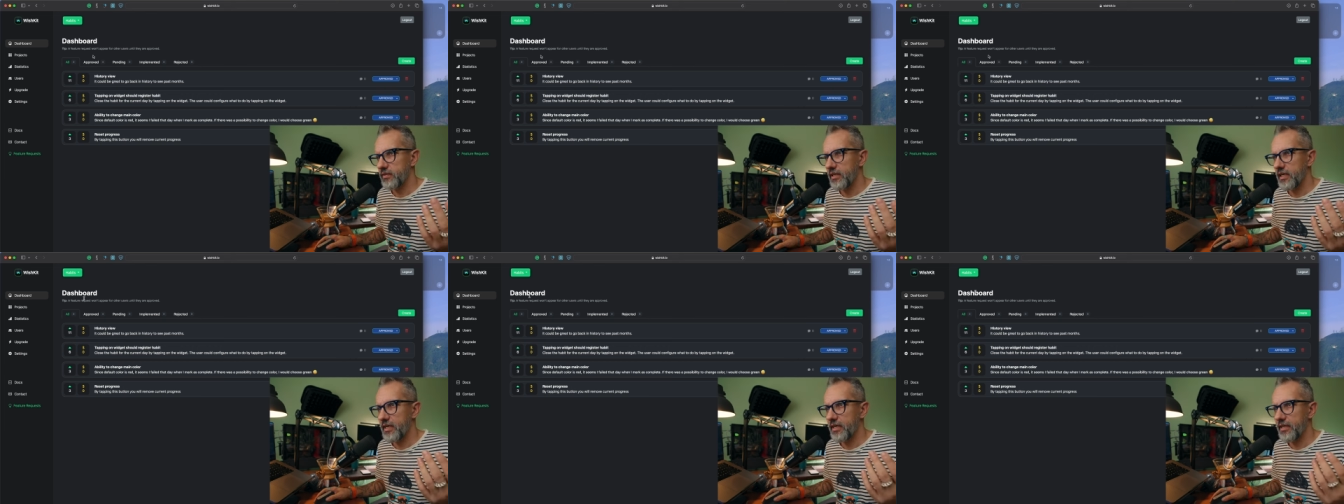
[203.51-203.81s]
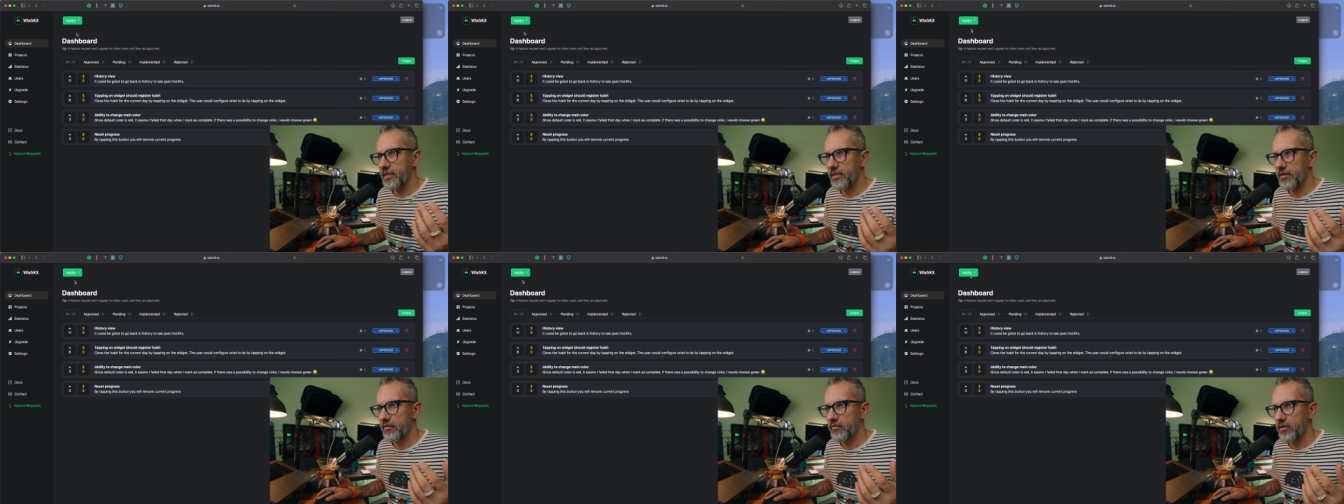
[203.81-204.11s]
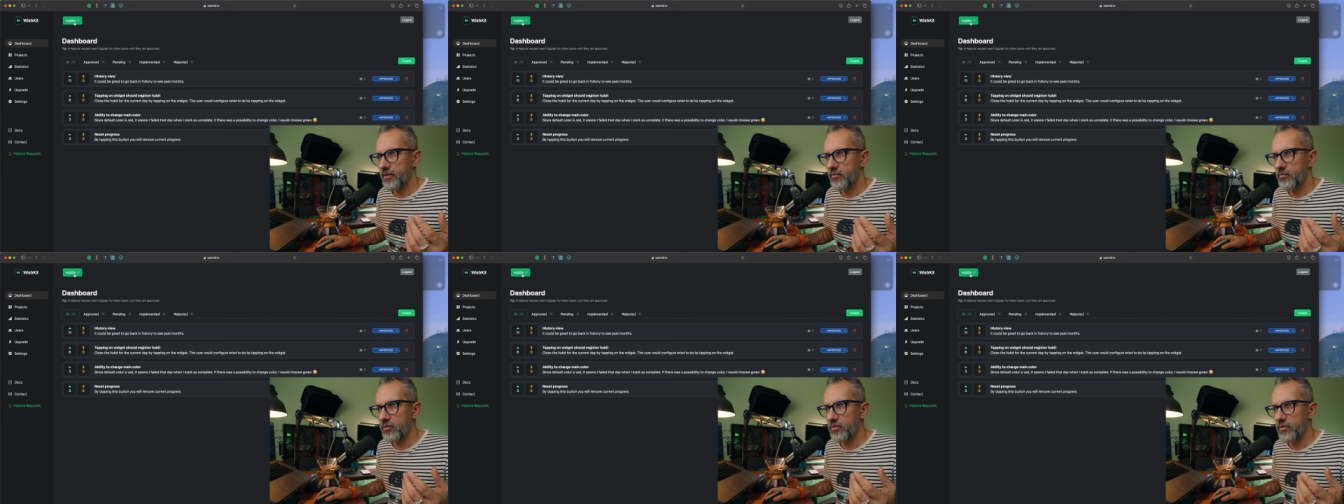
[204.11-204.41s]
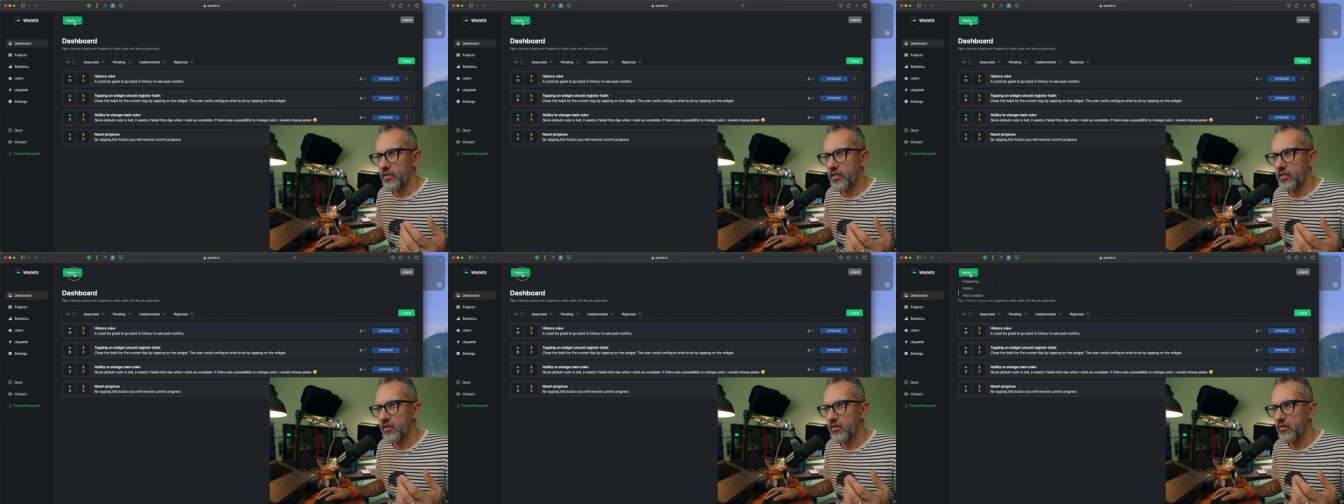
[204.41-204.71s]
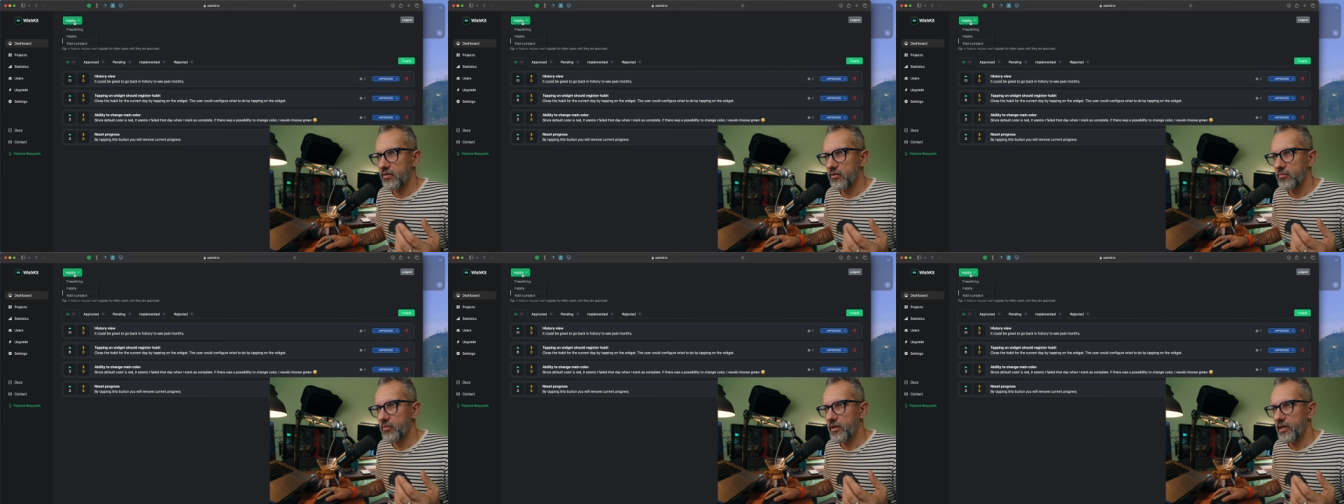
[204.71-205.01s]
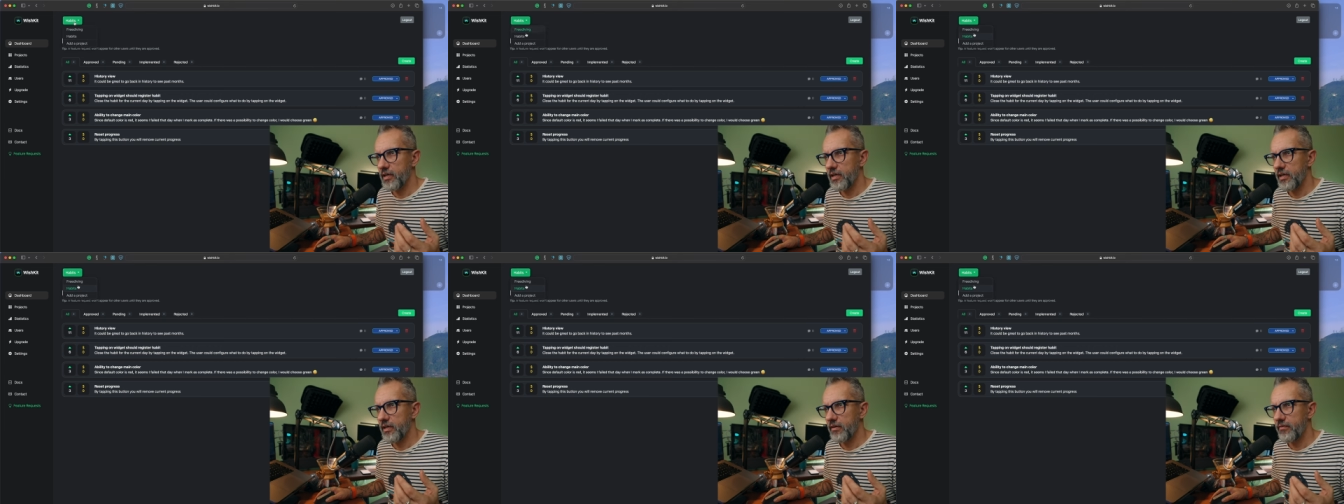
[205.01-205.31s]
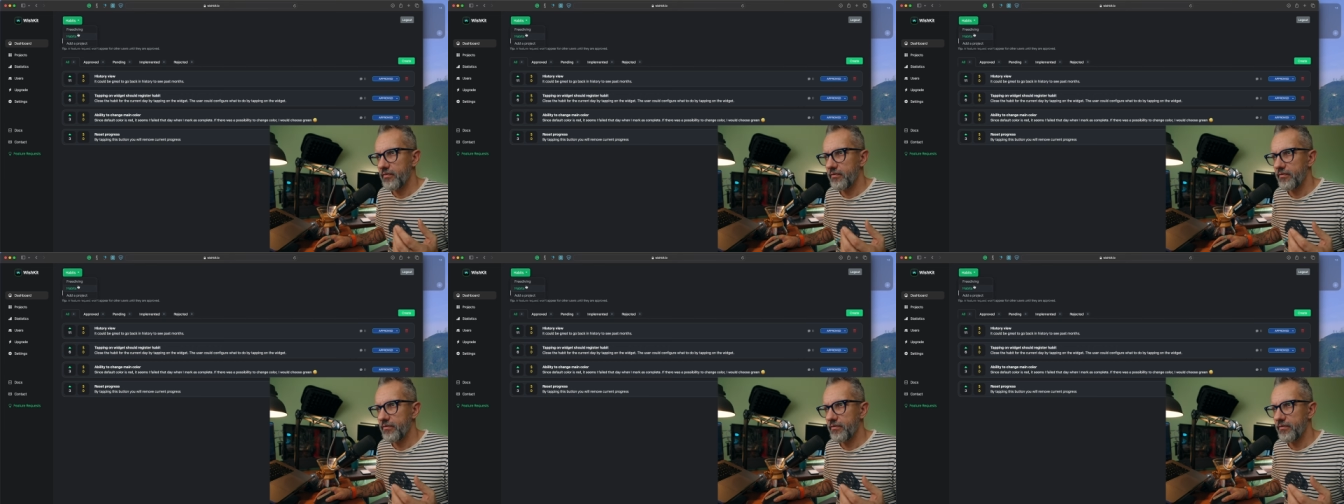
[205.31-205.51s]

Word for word: And if I'm looking on my